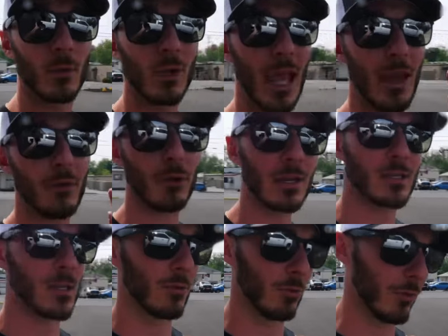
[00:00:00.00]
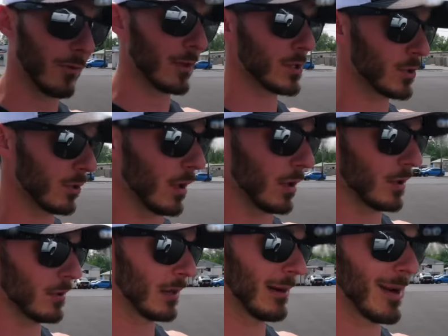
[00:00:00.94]
We have a great sunroof on this truck,
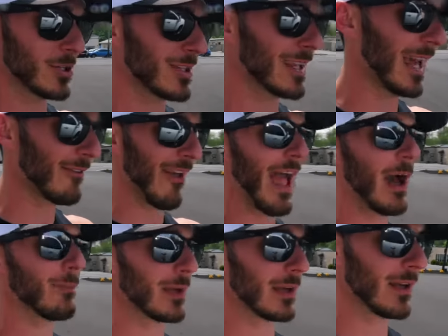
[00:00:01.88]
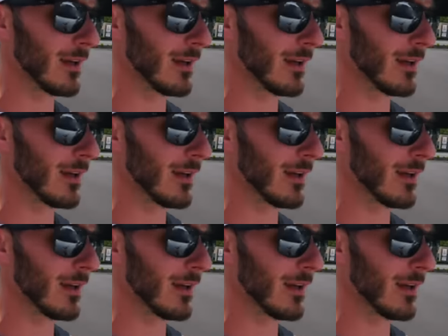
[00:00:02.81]
and I'm actually kind of happy.